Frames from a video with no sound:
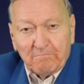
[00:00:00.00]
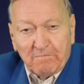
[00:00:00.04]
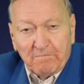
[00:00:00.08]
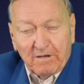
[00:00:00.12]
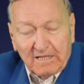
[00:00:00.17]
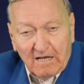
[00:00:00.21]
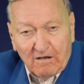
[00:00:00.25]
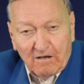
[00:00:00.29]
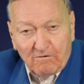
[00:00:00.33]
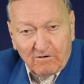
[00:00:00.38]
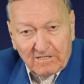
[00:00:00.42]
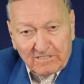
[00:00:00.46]

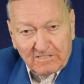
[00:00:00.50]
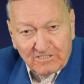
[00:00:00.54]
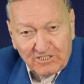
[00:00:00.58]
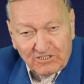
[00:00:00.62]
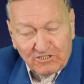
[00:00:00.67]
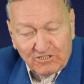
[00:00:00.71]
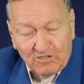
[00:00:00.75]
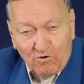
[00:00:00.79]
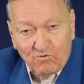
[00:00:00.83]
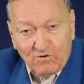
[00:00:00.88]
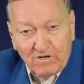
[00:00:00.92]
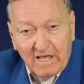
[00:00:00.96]
but our
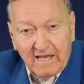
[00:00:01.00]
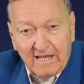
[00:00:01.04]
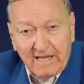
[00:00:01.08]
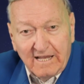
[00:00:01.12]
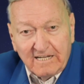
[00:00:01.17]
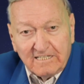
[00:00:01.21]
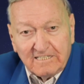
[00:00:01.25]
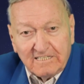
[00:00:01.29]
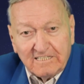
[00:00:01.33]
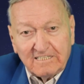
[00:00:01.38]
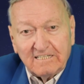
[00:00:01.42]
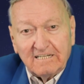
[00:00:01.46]
Stone
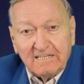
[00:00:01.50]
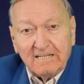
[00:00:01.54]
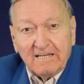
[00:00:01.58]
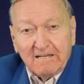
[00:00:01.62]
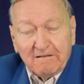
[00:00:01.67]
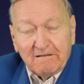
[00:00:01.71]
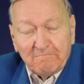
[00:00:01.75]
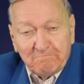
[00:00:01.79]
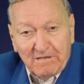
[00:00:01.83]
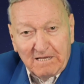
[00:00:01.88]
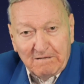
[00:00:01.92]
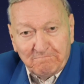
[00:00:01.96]
Age
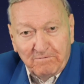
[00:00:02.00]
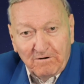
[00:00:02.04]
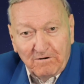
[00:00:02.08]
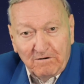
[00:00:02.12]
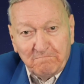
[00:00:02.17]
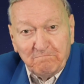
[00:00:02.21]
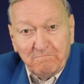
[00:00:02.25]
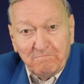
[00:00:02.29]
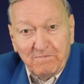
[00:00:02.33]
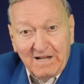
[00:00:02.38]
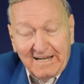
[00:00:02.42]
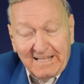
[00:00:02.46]

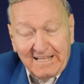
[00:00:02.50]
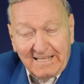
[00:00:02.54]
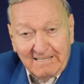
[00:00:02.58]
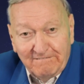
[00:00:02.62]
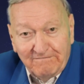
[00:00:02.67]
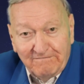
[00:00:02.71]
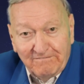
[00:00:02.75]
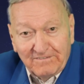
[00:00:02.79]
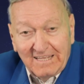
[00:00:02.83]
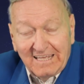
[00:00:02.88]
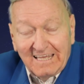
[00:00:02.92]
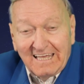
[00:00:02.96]
people
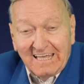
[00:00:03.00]
believe